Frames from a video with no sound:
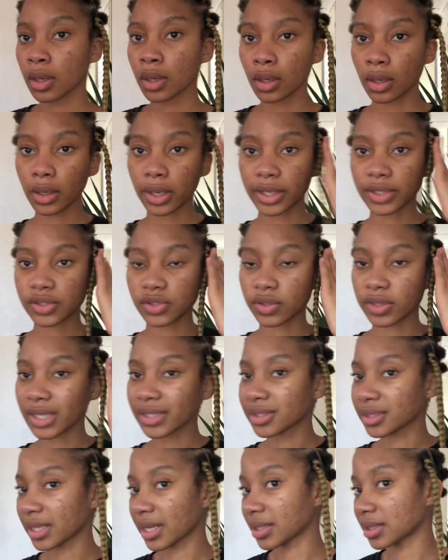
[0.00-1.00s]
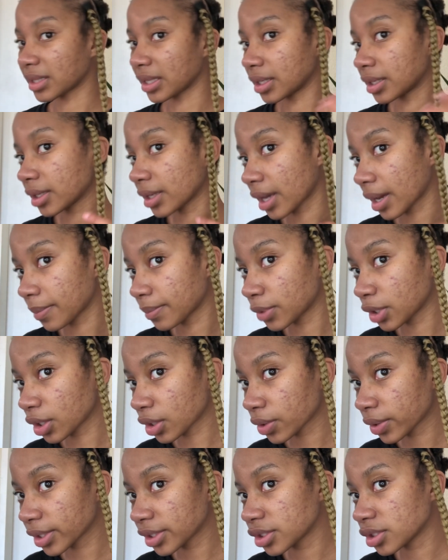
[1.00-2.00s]
Okay, so that's that then. I'm
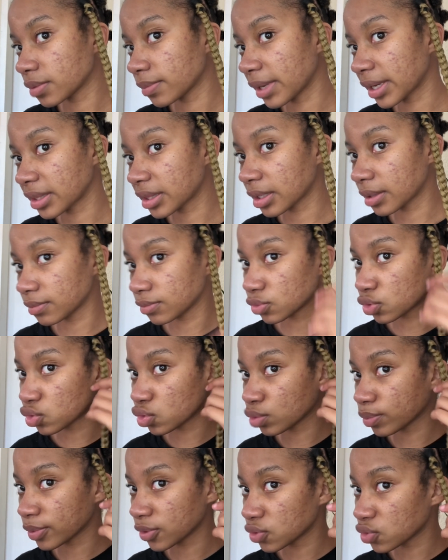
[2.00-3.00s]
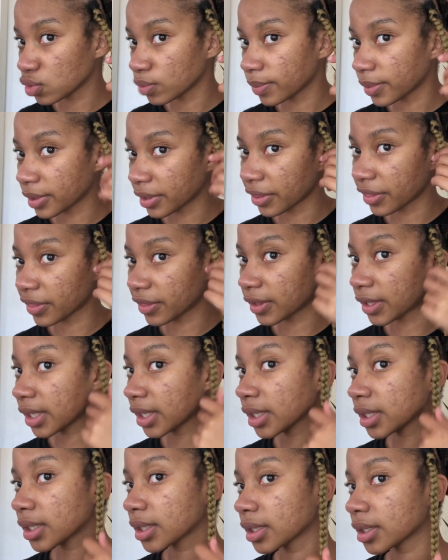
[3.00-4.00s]
not going to make them super
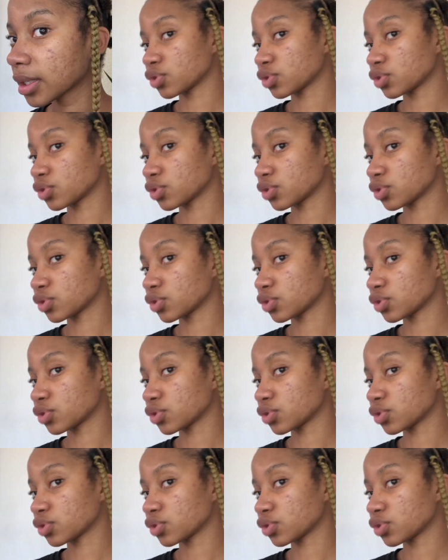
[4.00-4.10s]
thick.